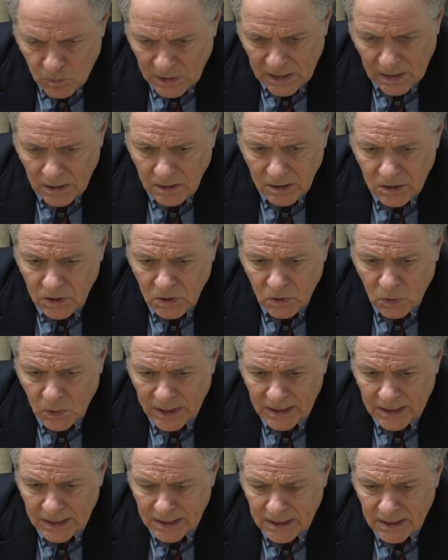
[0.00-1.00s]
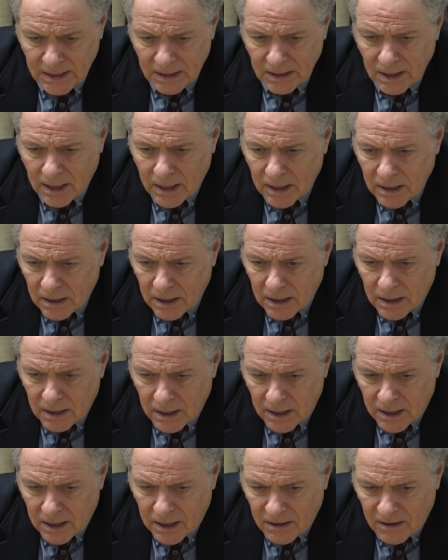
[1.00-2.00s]
you know, it's just great to see that. And,
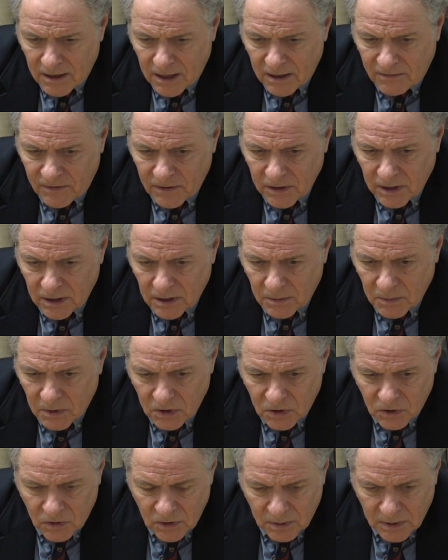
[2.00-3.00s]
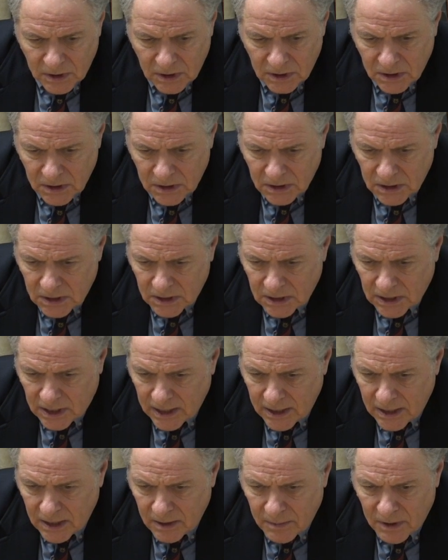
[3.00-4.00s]
and I, I feel like I'm contributing to
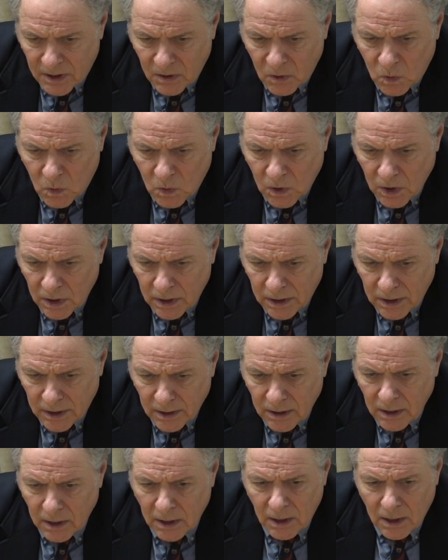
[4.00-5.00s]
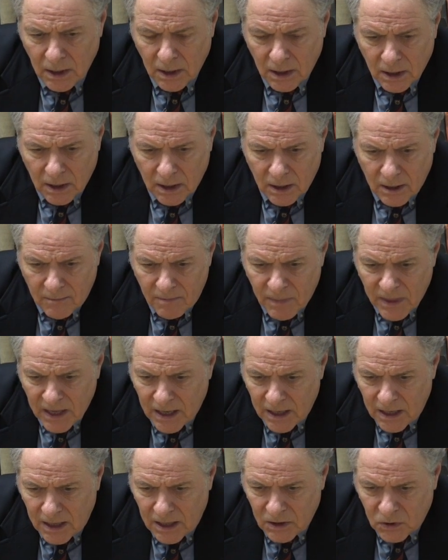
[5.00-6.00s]
society by working. Um,
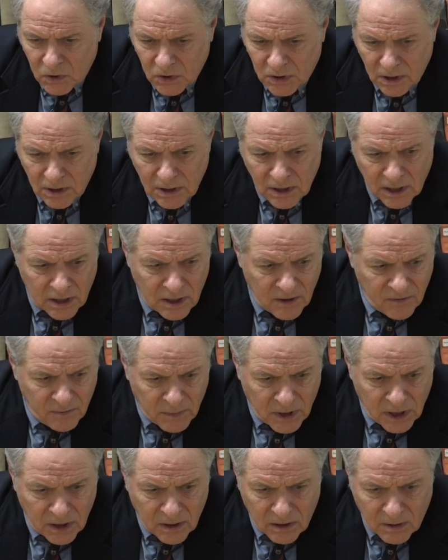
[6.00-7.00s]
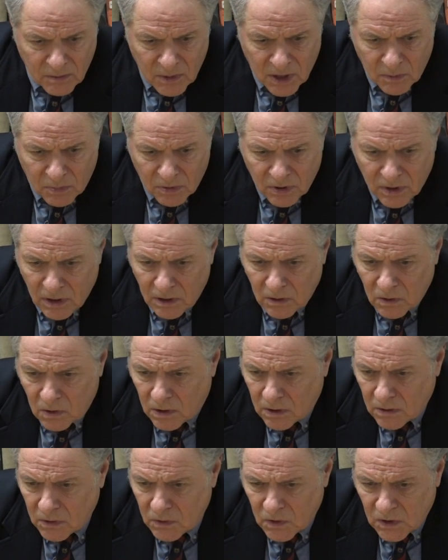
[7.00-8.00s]
interestingly enough, my, my
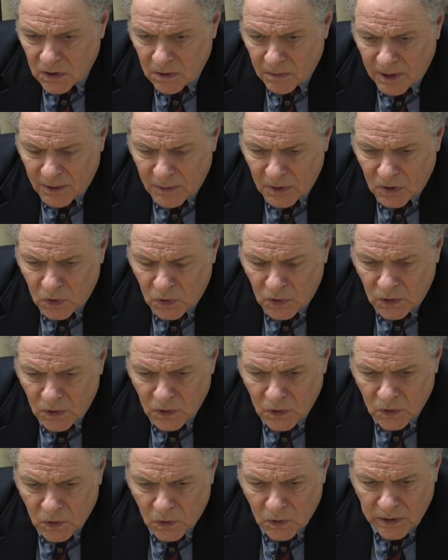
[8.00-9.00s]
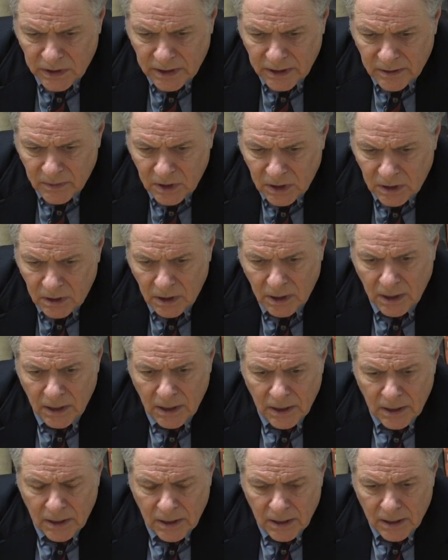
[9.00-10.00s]
brother-in-law, who's maybe two years older than me,
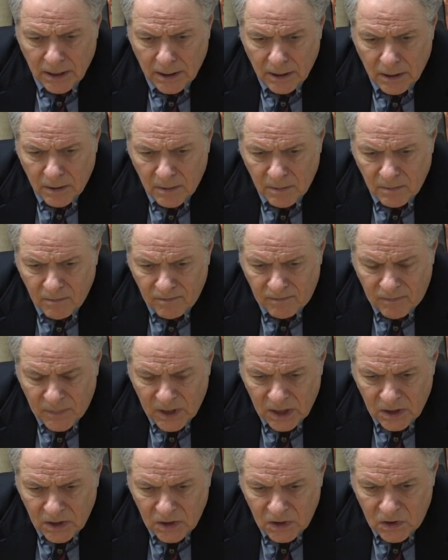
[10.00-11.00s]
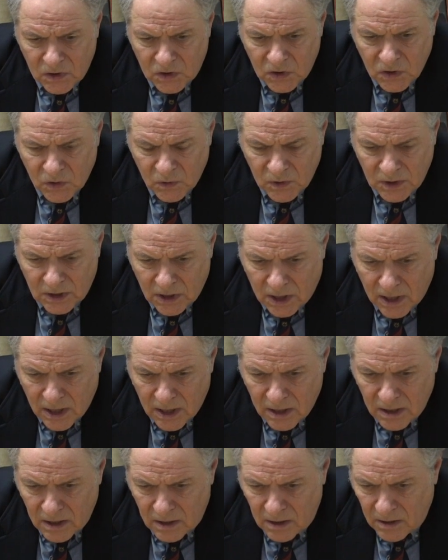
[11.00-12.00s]
um, just
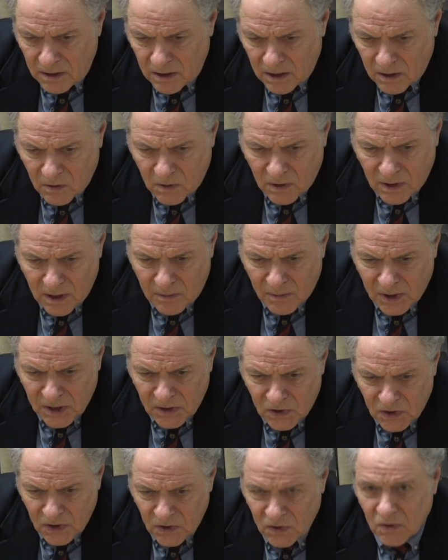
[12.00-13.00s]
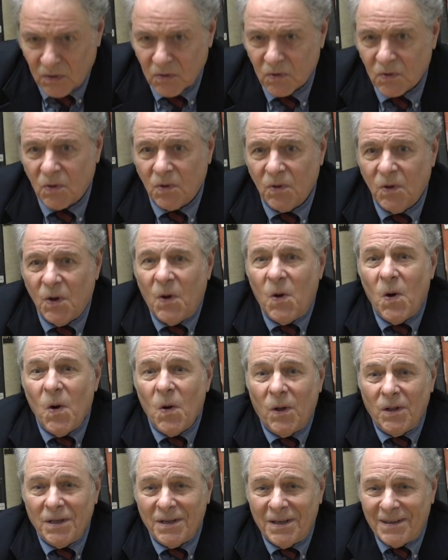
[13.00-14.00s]
retired, you know, and my sister's
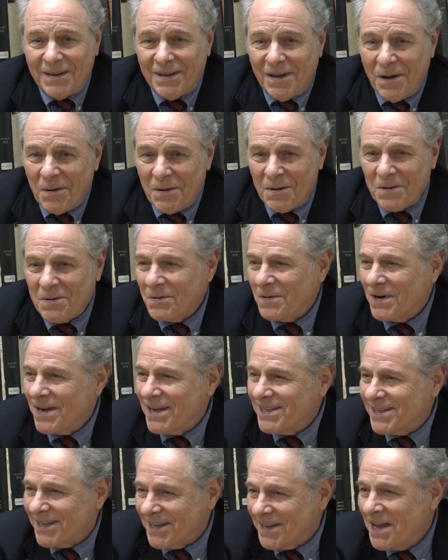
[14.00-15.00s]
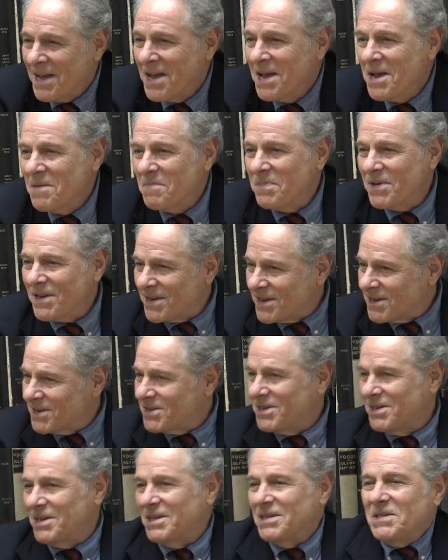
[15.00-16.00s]
going crazy
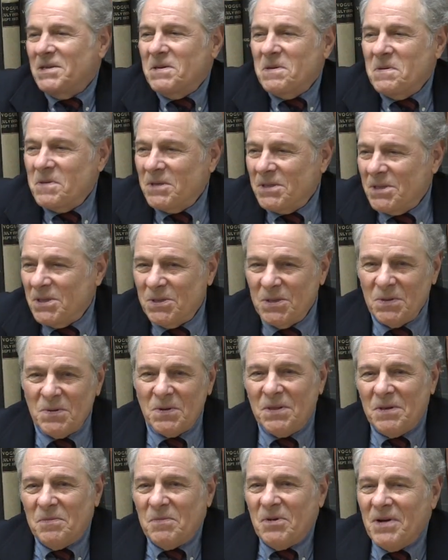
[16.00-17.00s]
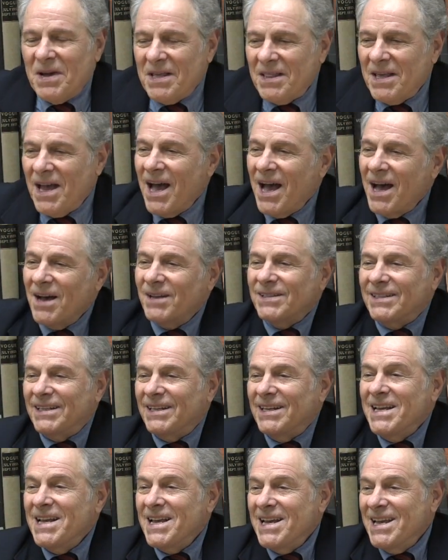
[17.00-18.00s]
because she doesn't know what to do with him around the house,
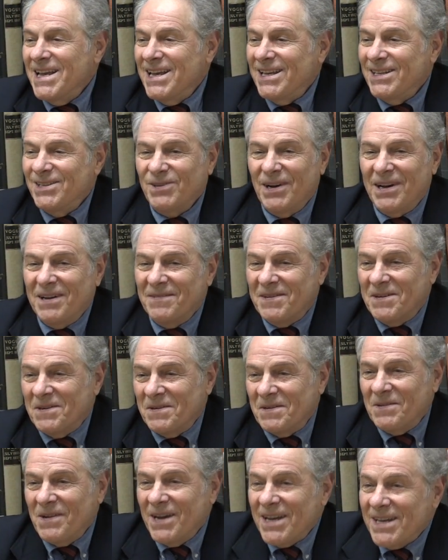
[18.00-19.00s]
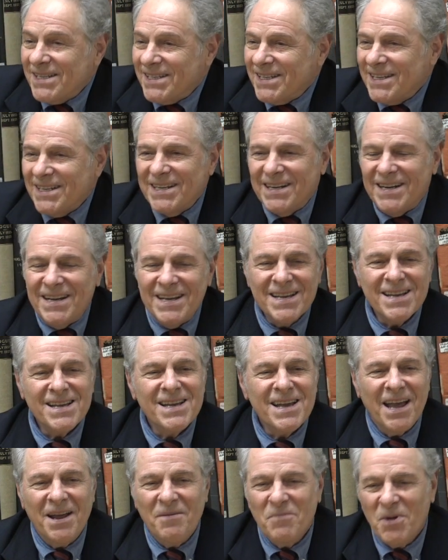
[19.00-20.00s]
and he's driving her crazy. And,
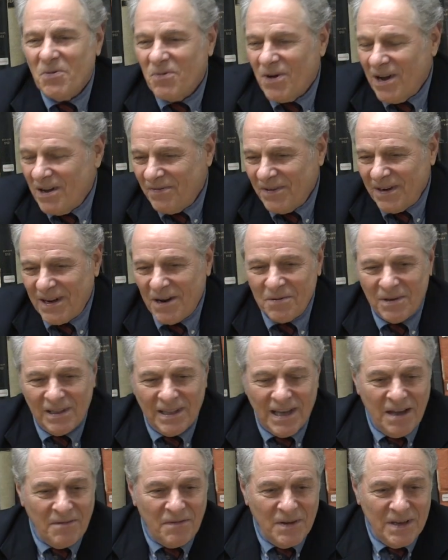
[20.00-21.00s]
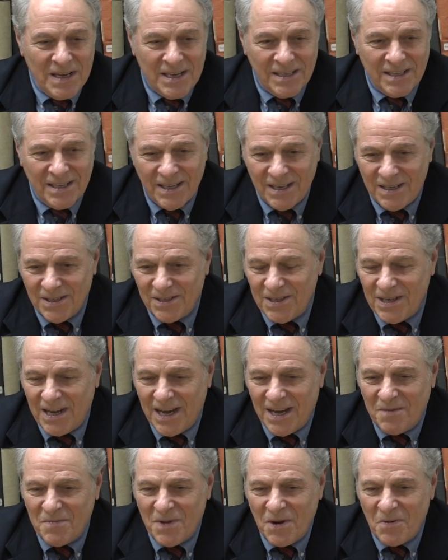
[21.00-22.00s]
and my wife and I were laughing yesterday because she
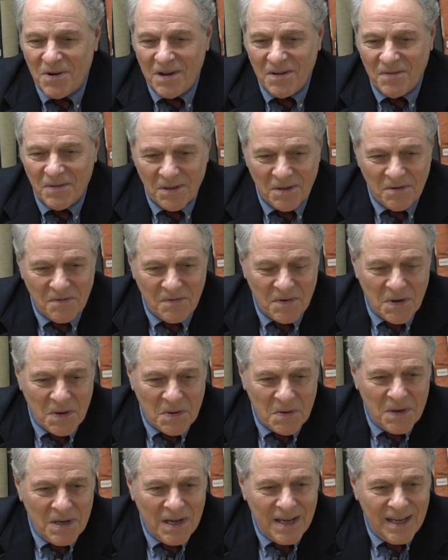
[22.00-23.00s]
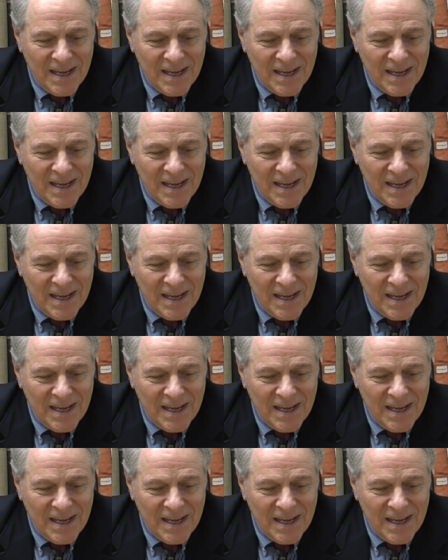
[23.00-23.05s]
had my wife on the phone,